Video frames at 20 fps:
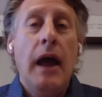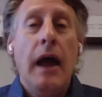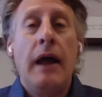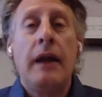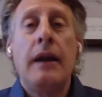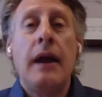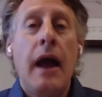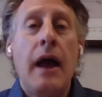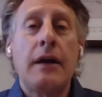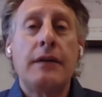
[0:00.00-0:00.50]

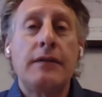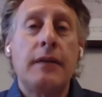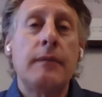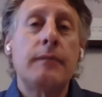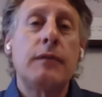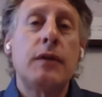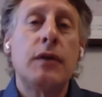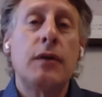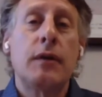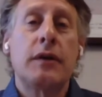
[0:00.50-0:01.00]
and ask
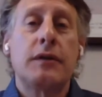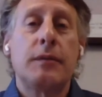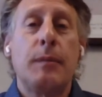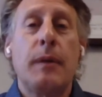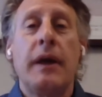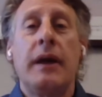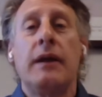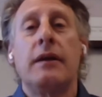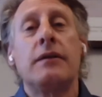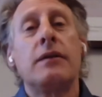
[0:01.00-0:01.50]
them to
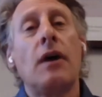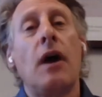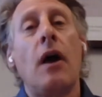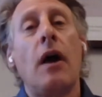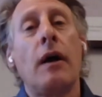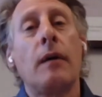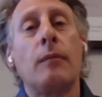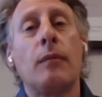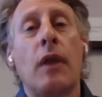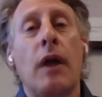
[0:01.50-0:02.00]
explain a
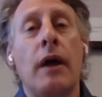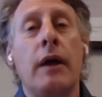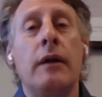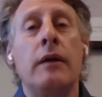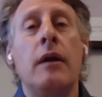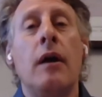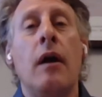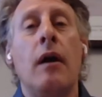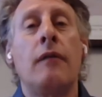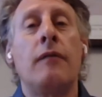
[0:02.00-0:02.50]

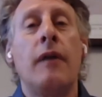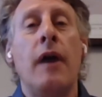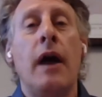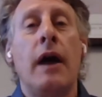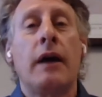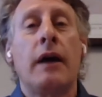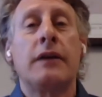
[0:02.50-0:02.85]
timeline of